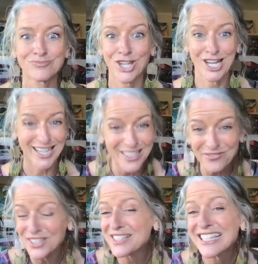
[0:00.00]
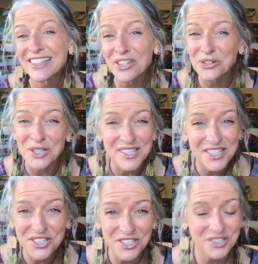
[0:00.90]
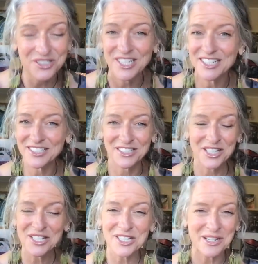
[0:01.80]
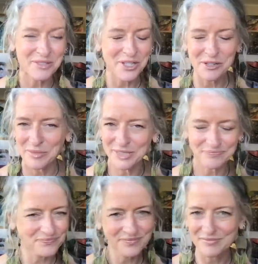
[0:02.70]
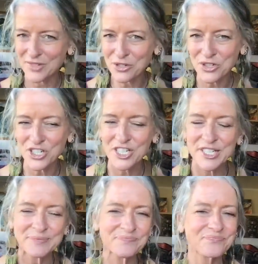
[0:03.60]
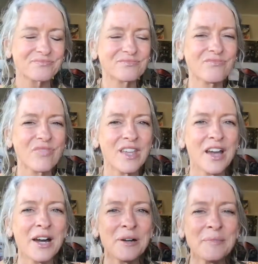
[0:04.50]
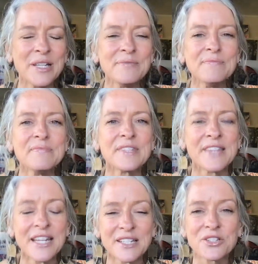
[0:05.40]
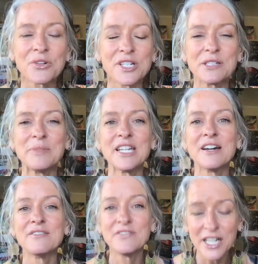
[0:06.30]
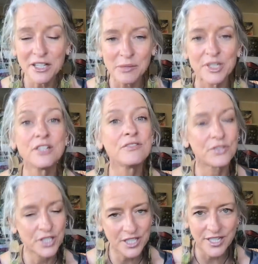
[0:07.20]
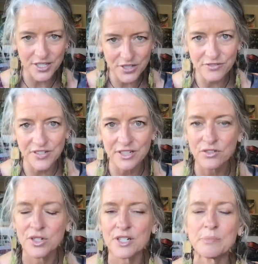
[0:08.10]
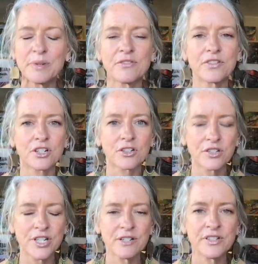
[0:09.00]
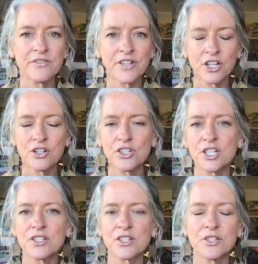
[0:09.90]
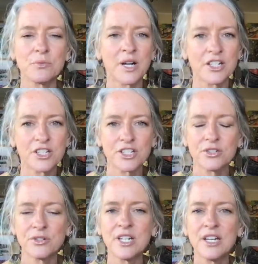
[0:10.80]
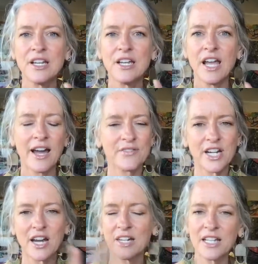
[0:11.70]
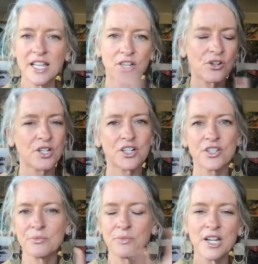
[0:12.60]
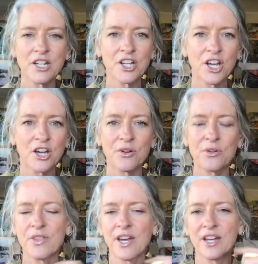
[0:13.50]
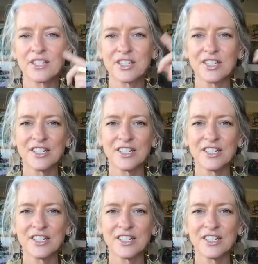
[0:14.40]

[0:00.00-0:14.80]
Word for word: kind of feels like the course I should have created a long time ago, but no shoulds. Um, that is going to be available for an extra fee, of course, but for creatively fit coaches who want to have an online course ready to go that